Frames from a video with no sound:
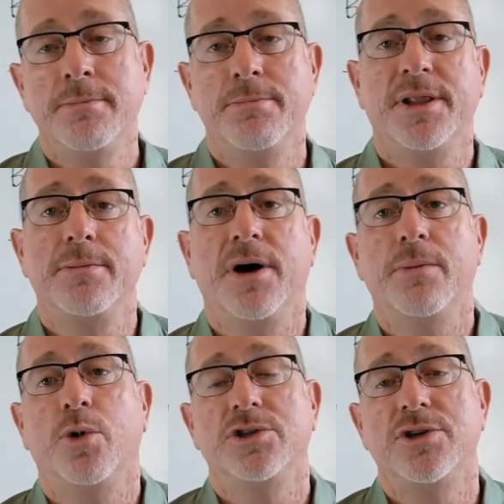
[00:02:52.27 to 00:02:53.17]
Billy
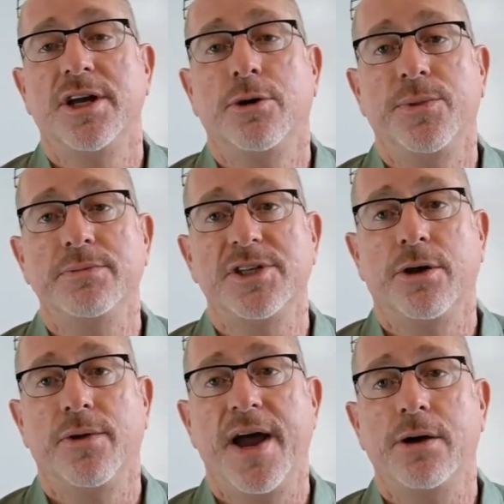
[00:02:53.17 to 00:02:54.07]
Bob wants you to help them sell
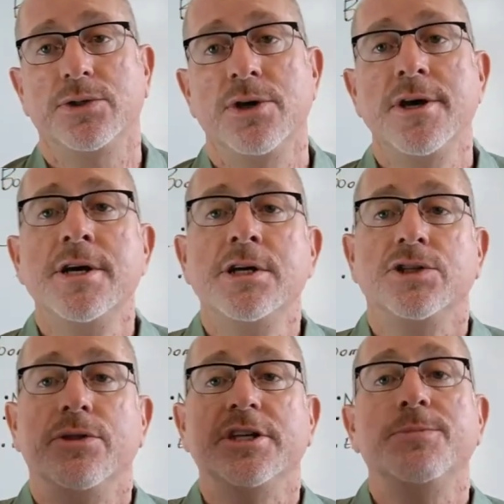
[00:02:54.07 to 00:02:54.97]
their house.
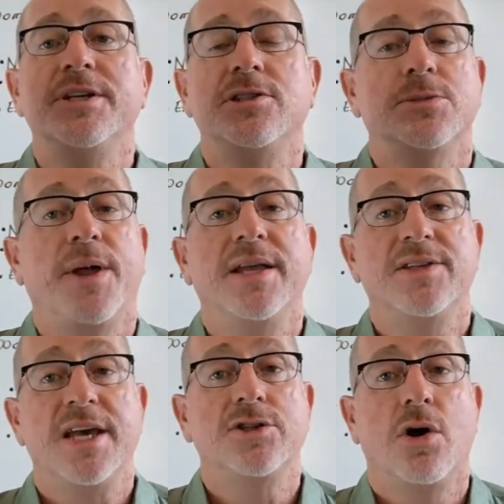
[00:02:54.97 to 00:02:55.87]
So this business plan
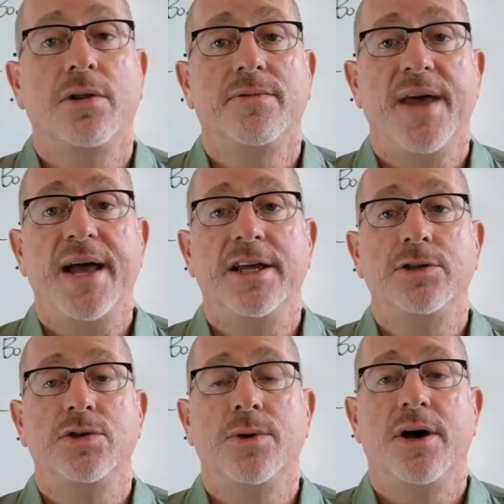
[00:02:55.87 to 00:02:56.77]
takes all of that
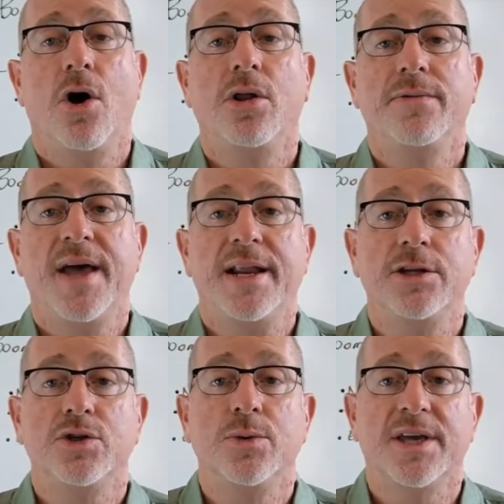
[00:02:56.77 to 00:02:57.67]

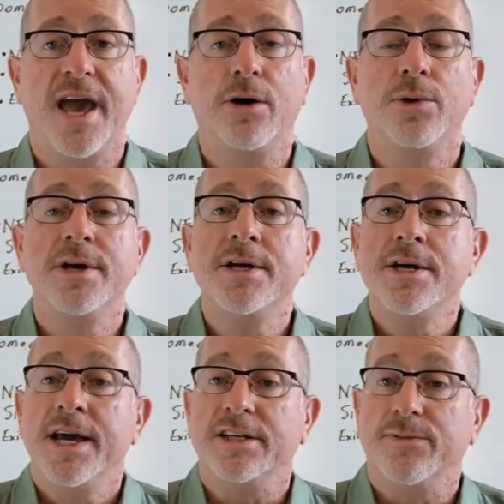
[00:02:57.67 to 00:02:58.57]
into account.
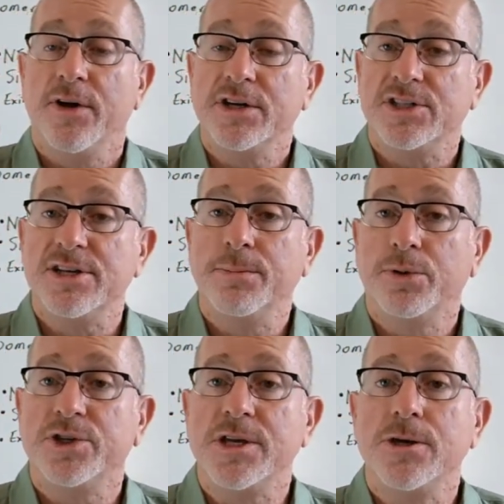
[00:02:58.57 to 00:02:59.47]
It's very
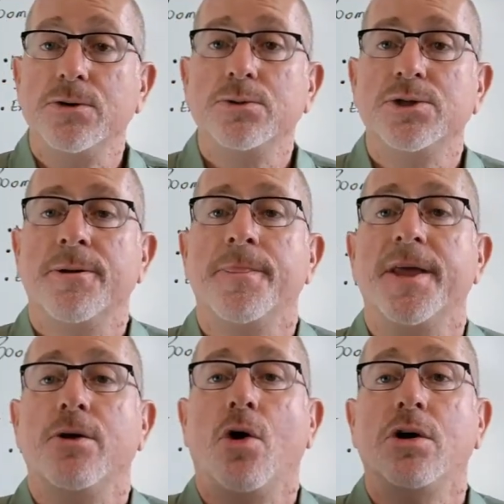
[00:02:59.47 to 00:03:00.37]
simple to use.
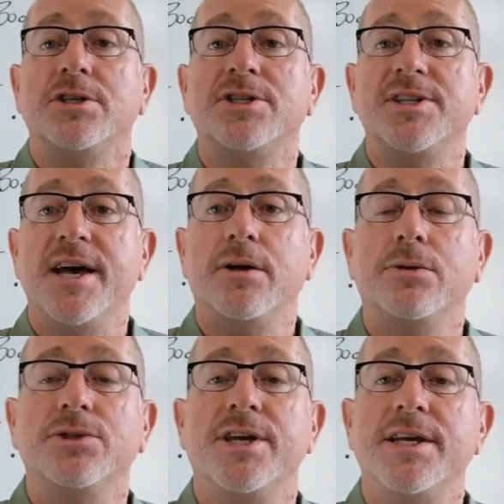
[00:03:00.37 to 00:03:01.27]
There are cells